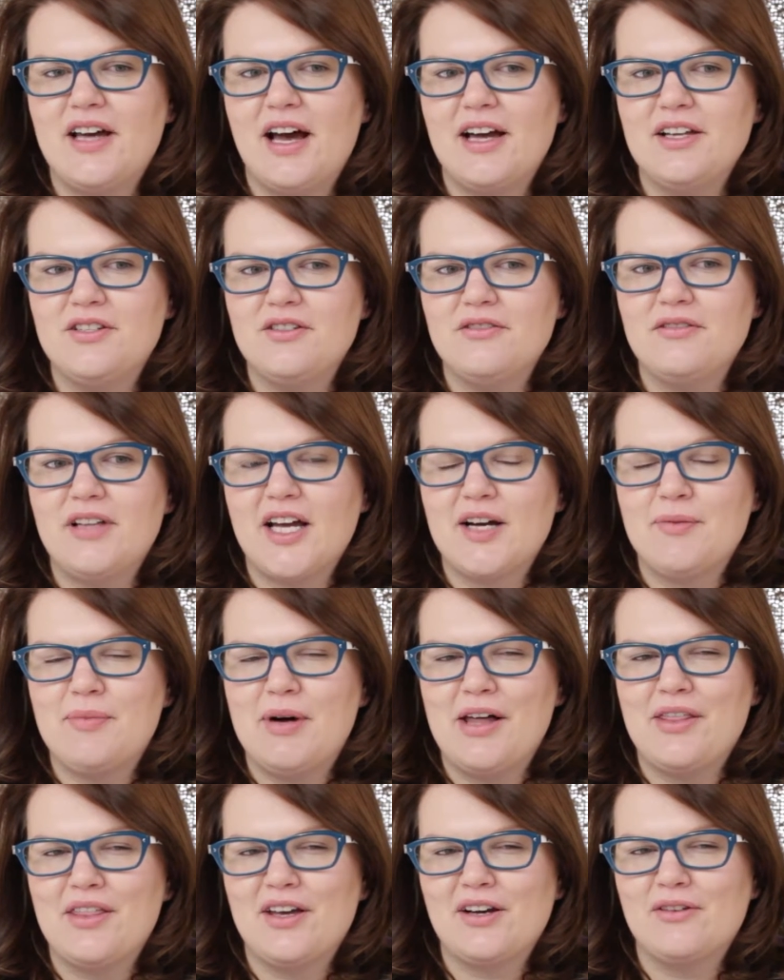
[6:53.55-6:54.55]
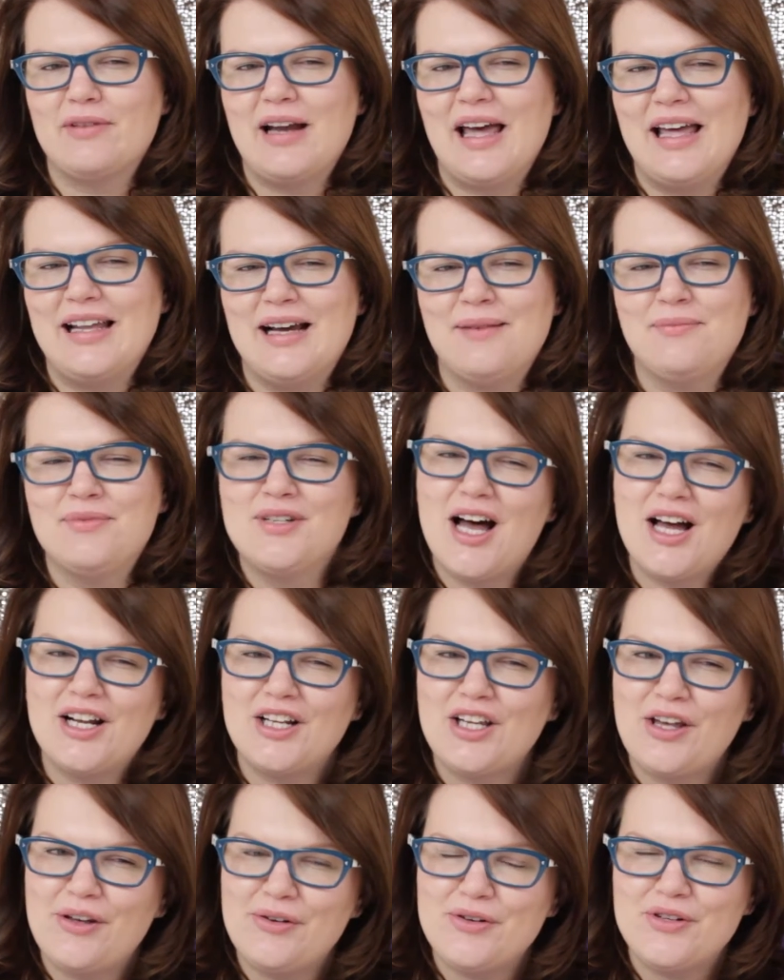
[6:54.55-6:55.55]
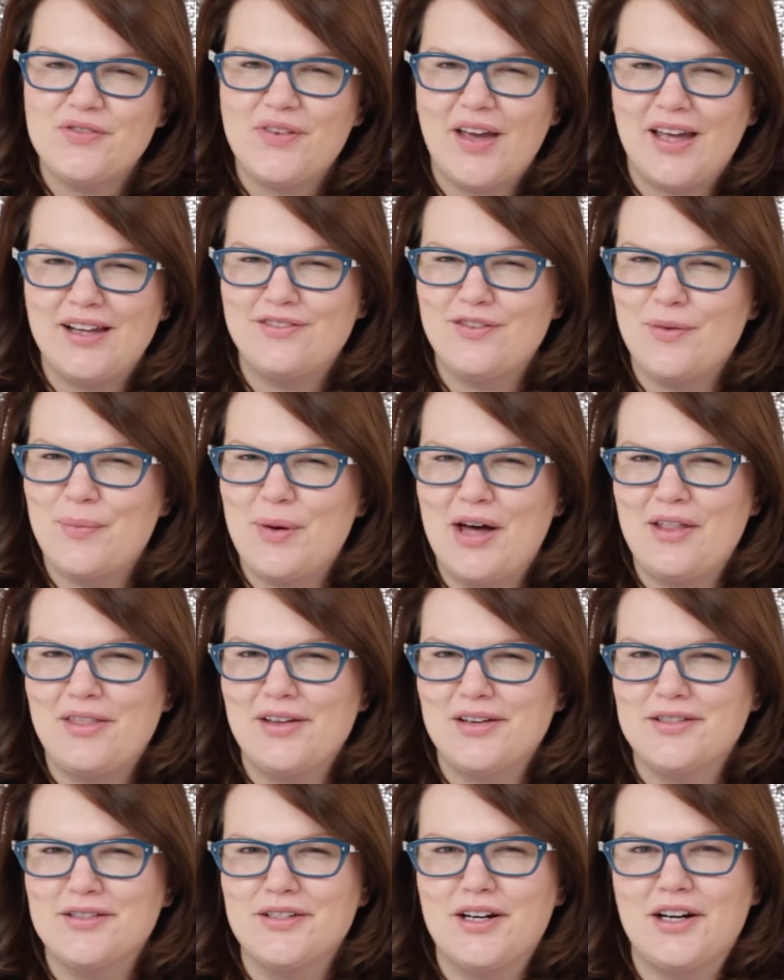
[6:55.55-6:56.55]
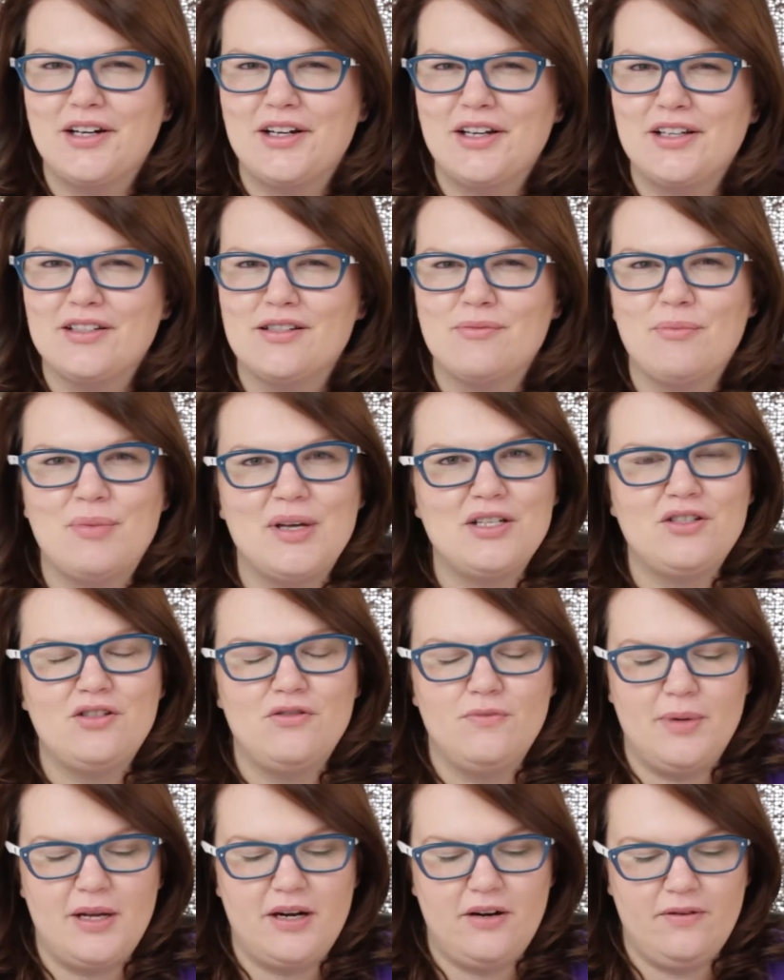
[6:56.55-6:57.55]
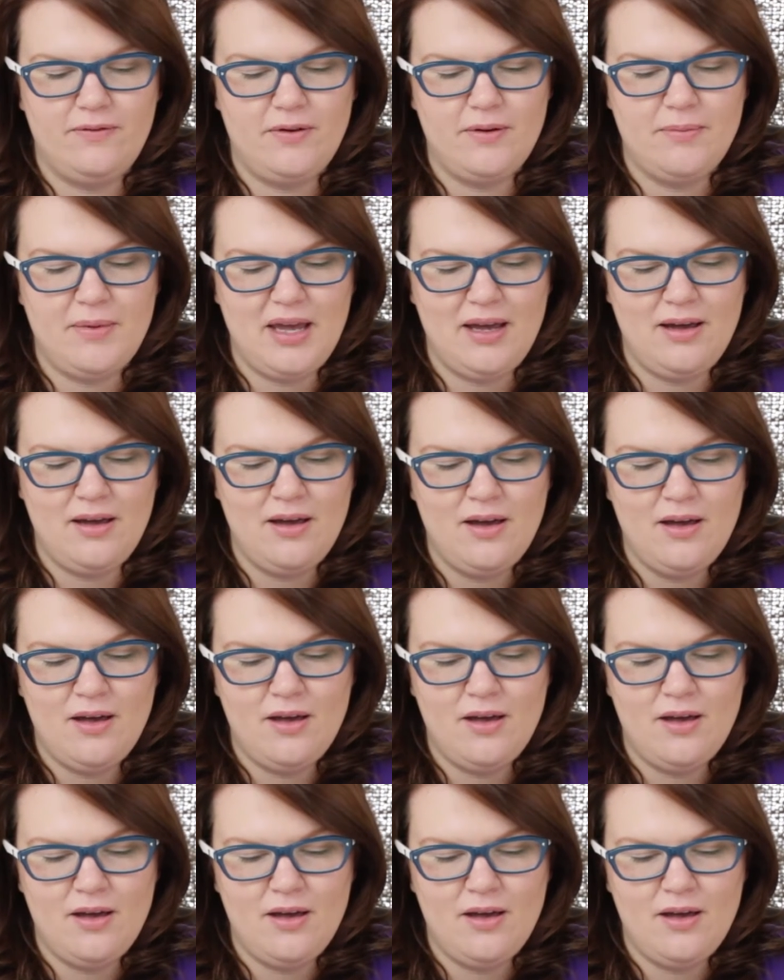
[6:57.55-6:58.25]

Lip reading: I do like Apothic Red. I'm not a huge fan of Apothic Dark. It's a bit too bitter for me.